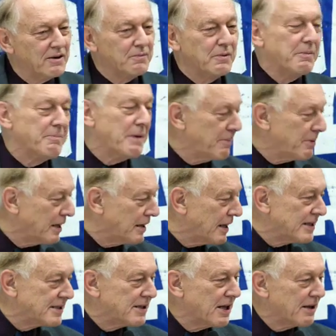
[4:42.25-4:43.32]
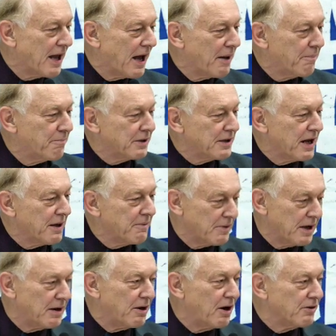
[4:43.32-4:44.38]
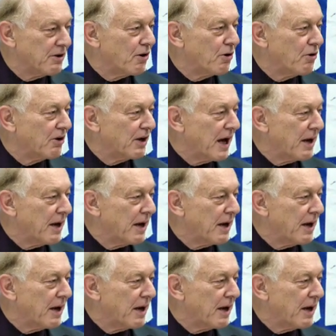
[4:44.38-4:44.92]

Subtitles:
Well, maybe less than that, but I'm on the whole,